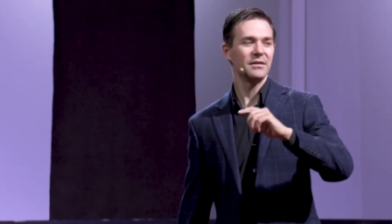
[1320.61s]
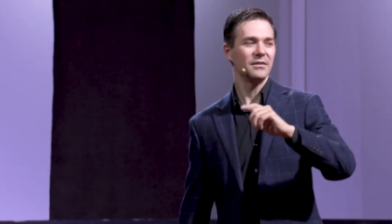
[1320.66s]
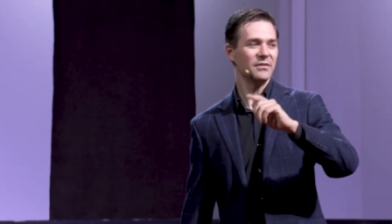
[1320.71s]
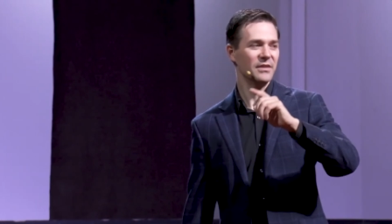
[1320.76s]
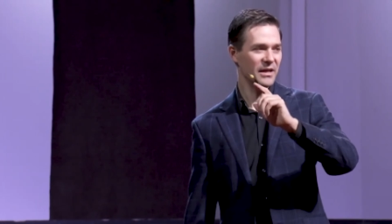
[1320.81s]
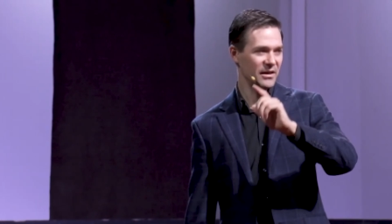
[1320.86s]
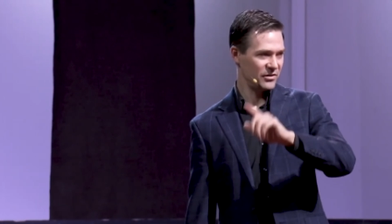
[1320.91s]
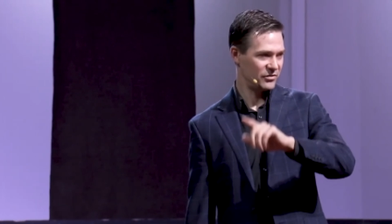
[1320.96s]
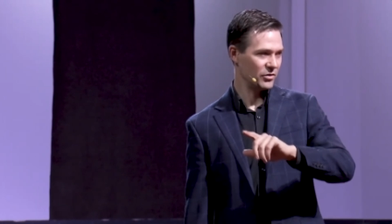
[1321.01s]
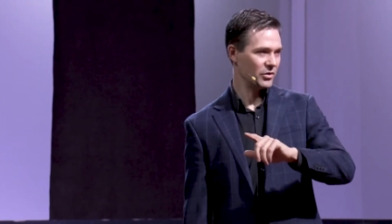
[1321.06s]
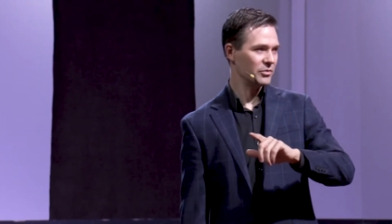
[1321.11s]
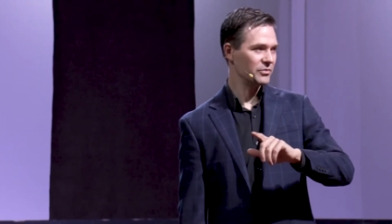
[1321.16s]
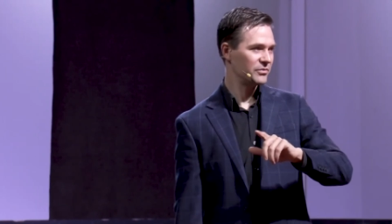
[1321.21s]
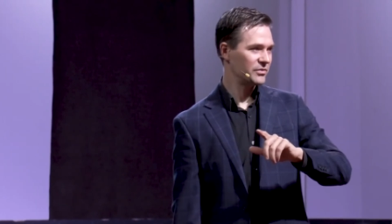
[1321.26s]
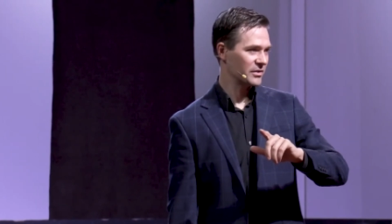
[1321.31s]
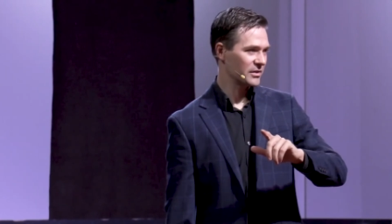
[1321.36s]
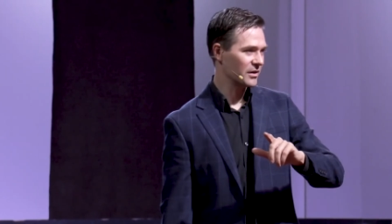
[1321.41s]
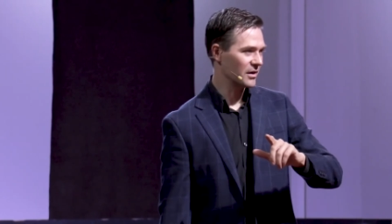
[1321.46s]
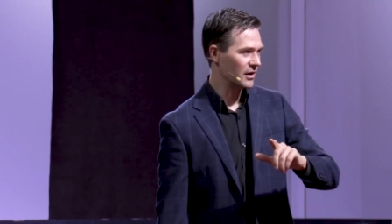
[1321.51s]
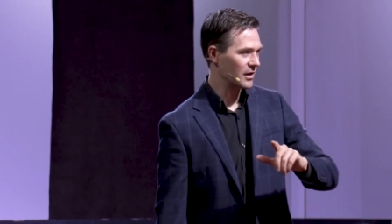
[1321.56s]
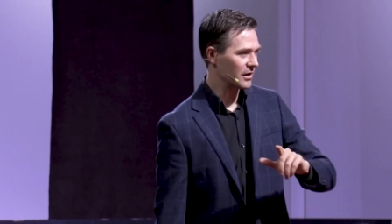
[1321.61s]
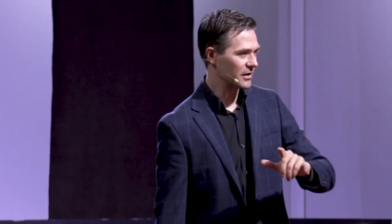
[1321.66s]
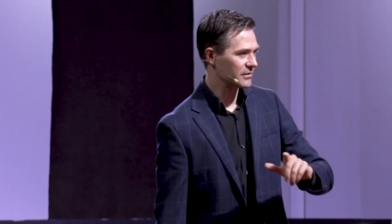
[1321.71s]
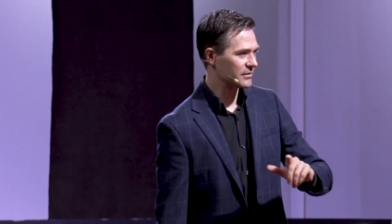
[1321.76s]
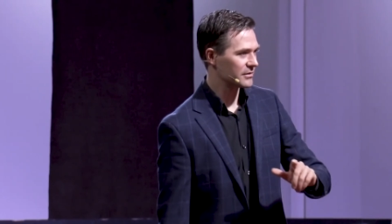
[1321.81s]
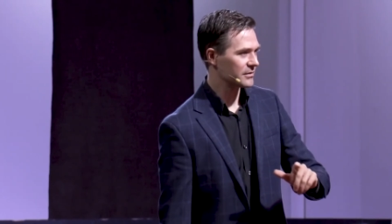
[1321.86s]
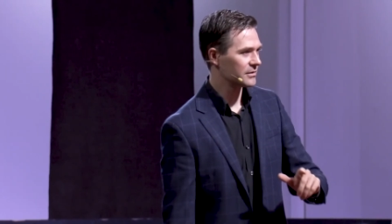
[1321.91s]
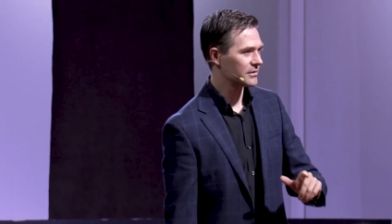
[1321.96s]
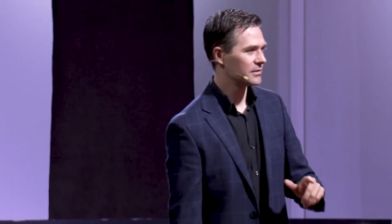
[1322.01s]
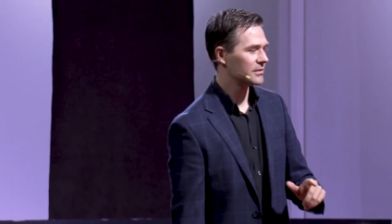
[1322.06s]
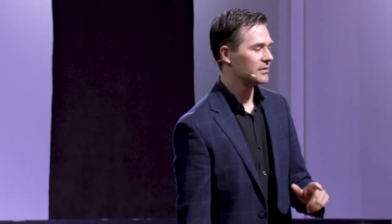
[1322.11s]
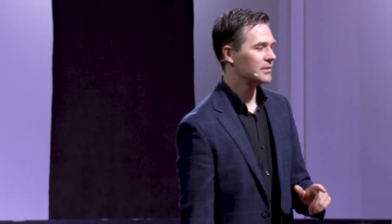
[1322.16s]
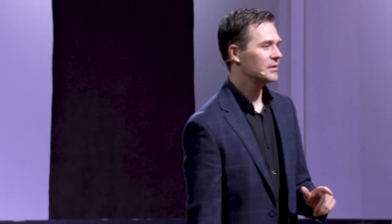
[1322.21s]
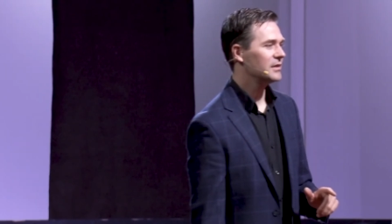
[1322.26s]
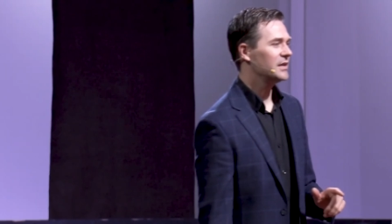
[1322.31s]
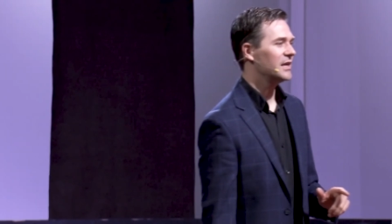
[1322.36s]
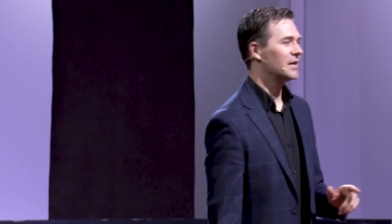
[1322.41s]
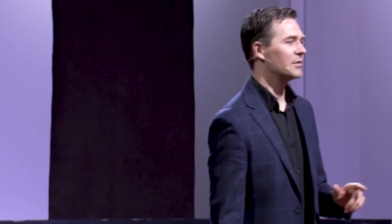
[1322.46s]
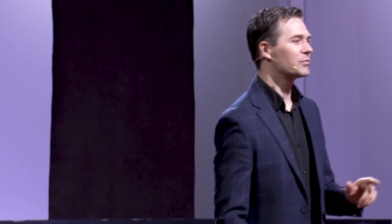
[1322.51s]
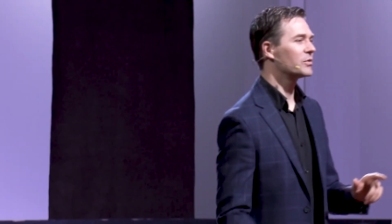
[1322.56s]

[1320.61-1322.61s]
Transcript: that is owed to God in